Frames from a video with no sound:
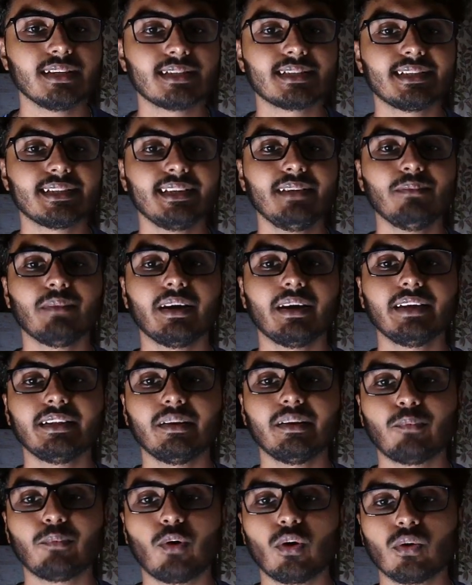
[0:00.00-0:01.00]
seen by the
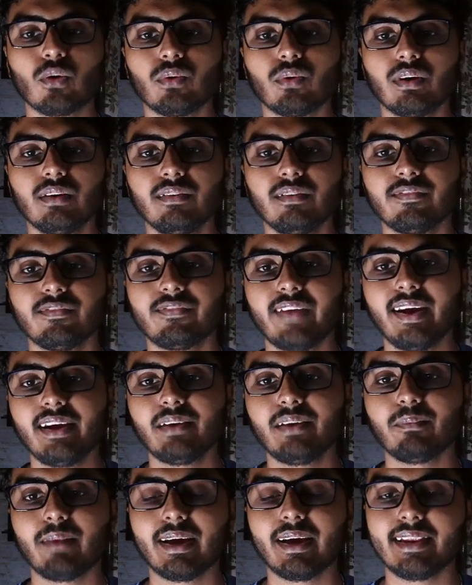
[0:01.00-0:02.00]
borrower,
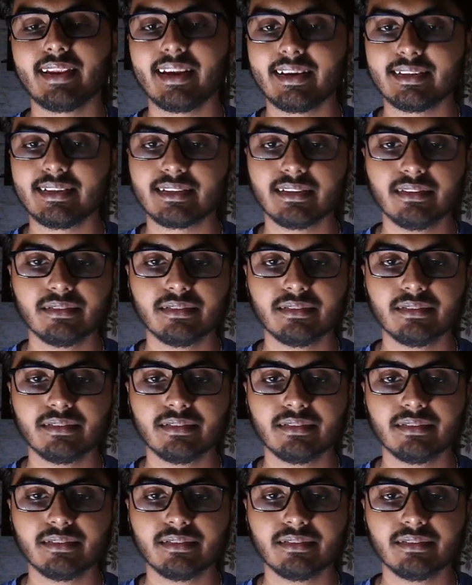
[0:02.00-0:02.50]
felt by lender.